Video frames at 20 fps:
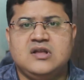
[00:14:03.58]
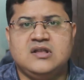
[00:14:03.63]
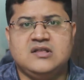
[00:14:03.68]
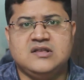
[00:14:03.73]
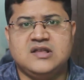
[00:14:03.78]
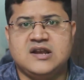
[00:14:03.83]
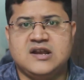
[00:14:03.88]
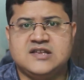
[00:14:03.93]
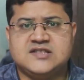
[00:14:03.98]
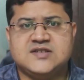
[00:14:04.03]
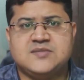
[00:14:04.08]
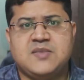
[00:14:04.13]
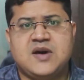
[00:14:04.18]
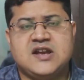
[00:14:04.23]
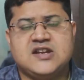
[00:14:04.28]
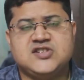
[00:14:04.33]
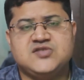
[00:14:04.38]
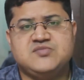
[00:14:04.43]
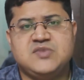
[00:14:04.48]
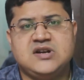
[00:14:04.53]
the risk
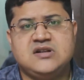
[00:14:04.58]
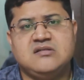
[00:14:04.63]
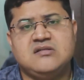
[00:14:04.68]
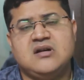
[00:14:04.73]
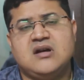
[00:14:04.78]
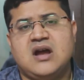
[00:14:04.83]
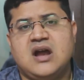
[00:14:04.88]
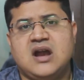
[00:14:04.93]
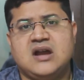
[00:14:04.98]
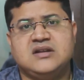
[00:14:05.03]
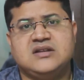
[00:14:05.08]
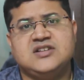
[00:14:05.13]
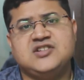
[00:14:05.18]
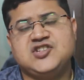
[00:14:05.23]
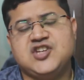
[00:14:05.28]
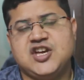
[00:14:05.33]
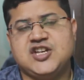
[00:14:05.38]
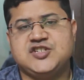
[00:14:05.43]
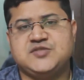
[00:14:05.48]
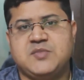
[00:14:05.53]
management and the
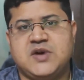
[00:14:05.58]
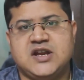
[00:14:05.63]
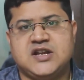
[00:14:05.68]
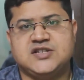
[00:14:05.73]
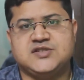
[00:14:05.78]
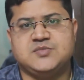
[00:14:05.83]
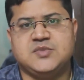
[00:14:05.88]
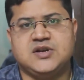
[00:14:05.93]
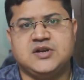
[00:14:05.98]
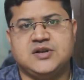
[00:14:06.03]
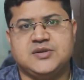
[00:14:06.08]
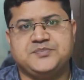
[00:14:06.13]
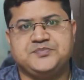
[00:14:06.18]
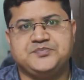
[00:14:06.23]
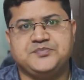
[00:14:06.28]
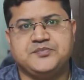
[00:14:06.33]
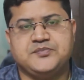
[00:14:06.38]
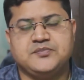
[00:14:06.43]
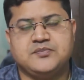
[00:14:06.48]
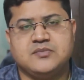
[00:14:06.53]
change management.
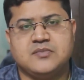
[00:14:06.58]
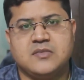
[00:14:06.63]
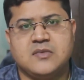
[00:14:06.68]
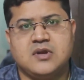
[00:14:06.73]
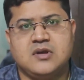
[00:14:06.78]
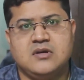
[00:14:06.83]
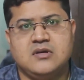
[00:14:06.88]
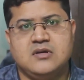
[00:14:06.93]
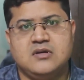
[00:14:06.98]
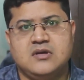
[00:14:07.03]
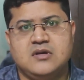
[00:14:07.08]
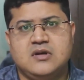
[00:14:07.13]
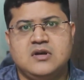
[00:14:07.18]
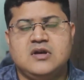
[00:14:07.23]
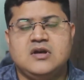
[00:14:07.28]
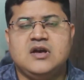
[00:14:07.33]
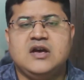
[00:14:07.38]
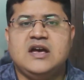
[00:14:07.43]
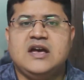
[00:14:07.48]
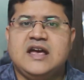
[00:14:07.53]

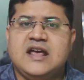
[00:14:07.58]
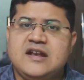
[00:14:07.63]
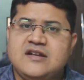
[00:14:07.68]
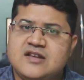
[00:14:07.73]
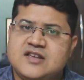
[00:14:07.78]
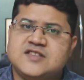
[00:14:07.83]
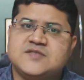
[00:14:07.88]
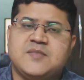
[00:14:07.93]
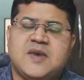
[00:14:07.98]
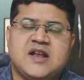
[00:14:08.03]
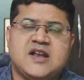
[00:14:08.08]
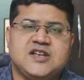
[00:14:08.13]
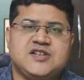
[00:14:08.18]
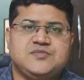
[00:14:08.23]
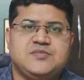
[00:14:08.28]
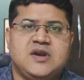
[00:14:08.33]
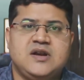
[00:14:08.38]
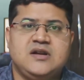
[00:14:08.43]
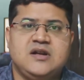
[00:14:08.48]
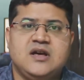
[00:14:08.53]
In risk
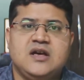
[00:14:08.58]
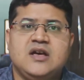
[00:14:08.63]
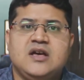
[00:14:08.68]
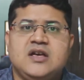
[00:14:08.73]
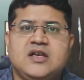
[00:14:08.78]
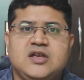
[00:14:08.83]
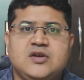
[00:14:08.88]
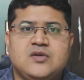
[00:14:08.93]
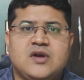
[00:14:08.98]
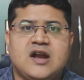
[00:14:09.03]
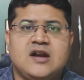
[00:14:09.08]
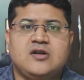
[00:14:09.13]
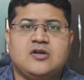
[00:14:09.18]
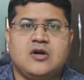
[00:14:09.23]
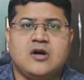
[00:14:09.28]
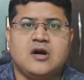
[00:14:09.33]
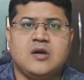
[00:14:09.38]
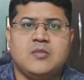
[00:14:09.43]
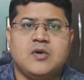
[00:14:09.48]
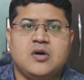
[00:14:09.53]
management, you can
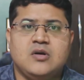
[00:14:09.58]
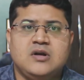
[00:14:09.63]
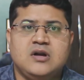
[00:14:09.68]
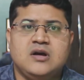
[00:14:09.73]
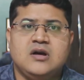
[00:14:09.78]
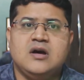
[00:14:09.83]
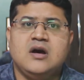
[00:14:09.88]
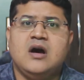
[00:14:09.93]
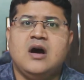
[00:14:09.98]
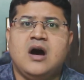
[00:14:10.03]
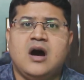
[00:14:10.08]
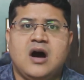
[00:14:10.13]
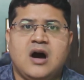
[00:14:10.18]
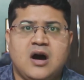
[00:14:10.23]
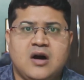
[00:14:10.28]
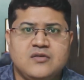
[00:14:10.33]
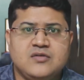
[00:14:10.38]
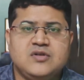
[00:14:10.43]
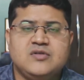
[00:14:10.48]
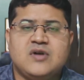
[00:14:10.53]
talk about
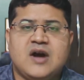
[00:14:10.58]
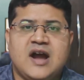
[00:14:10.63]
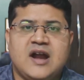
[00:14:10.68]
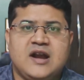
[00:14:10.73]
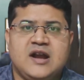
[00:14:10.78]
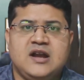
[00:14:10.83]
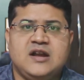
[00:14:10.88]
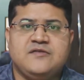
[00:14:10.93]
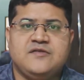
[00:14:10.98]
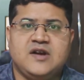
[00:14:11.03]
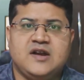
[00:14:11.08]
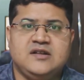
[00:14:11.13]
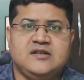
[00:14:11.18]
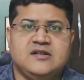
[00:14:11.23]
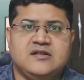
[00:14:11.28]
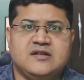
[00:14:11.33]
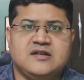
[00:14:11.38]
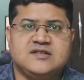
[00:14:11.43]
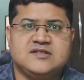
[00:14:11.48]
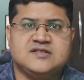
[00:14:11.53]
how you identified
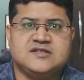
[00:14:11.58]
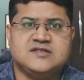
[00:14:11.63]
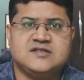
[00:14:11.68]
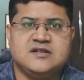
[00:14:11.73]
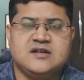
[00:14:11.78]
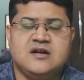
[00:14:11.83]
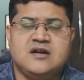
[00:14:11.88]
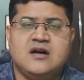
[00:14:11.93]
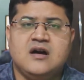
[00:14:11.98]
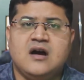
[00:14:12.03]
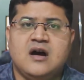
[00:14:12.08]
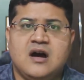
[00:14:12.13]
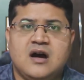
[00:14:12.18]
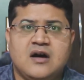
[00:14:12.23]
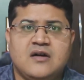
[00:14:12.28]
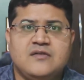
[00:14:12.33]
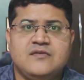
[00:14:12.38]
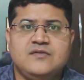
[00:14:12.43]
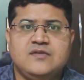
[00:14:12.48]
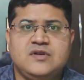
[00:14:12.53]
the risks,
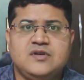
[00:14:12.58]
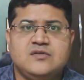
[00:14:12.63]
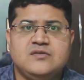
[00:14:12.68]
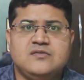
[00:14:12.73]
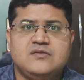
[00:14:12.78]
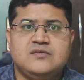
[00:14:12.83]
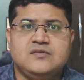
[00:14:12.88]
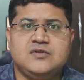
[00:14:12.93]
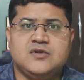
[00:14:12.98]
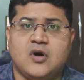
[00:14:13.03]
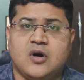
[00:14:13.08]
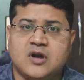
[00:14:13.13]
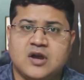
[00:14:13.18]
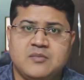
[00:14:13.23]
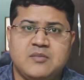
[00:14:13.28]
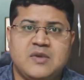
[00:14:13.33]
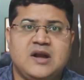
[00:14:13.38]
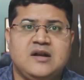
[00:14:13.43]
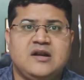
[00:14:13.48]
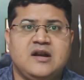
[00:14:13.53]
how you
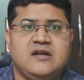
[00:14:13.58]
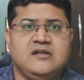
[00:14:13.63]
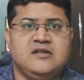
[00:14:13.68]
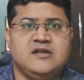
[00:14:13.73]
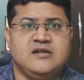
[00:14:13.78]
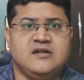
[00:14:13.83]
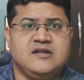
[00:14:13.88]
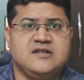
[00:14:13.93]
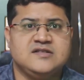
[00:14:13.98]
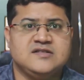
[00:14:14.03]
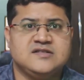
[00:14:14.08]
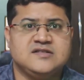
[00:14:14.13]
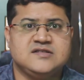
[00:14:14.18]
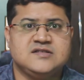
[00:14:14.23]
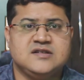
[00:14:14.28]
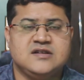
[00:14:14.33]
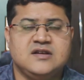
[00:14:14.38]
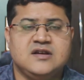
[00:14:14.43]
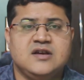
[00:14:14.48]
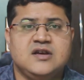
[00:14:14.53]
documented the
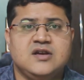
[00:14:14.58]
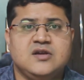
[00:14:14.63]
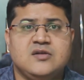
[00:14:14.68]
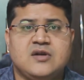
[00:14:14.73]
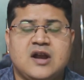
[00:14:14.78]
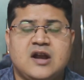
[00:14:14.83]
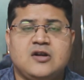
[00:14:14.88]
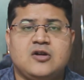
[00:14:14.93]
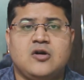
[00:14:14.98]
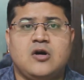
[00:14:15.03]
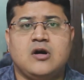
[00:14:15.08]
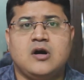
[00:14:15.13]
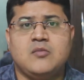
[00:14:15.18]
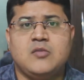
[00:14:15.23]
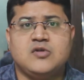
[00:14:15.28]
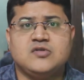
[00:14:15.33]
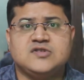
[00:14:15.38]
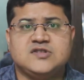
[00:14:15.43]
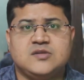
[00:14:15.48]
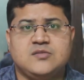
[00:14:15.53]
risks. You can talk
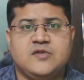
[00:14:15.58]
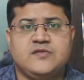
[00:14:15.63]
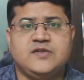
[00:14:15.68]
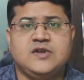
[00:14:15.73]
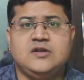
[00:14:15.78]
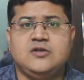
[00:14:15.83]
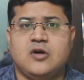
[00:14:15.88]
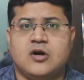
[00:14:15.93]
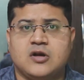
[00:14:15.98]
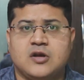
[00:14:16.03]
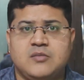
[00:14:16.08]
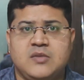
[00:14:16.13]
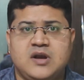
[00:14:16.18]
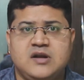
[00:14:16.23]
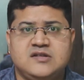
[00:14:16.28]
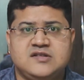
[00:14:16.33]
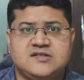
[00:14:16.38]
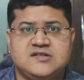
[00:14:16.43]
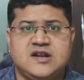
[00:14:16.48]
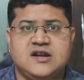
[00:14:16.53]
about some of the
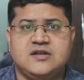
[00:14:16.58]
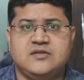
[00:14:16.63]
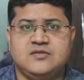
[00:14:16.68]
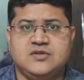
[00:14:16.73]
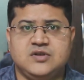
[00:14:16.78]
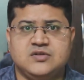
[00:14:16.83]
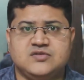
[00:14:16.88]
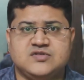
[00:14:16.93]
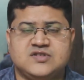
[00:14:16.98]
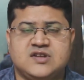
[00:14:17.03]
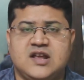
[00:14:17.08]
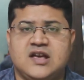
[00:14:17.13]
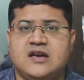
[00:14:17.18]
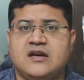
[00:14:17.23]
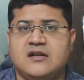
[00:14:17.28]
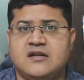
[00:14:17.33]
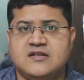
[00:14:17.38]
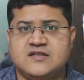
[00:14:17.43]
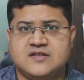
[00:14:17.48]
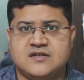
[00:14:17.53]
documents that you used, like
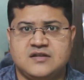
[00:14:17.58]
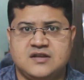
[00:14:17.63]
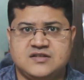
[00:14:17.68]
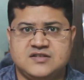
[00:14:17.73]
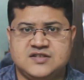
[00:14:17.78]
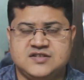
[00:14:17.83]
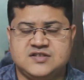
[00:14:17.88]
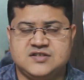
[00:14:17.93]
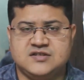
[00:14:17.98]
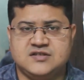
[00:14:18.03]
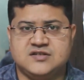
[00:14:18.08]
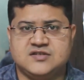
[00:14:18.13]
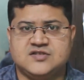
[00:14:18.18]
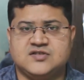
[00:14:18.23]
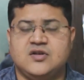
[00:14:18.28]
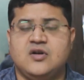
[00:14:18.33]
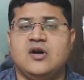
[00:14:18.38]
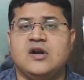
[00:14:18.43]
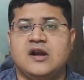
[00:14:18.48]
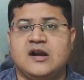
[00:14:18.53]
risk
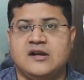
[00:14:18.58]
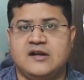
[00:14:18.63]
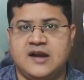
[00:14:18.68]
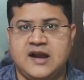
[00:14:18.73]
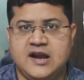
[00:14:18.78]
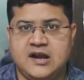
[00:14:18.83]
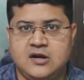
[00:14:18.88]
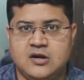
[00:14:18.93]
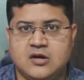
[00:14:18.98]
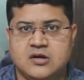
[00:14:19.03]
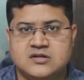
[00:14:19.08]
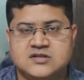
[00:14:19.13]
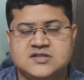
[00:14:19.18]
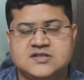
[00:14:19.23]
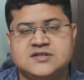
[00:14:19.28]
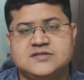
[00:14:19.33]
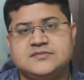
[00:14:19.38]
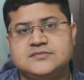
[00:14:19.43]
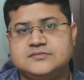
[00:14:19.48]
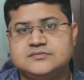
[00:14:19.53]
registers or RAID
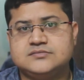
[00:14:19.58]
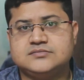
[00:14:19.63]
logs,